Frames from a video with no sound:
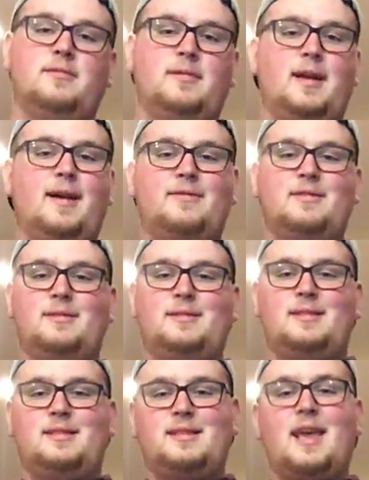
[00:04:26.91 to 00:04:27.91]
We have to
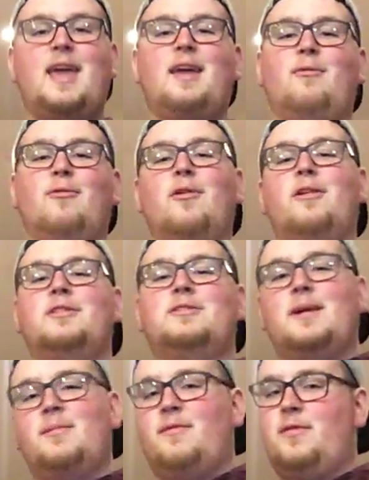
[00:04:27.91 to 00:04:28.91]
say we're
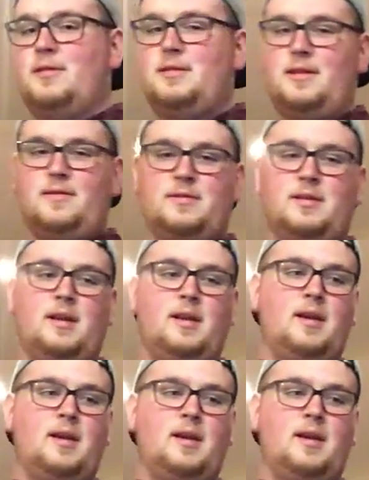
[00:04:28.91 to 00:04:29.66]
unashamed of ourselves.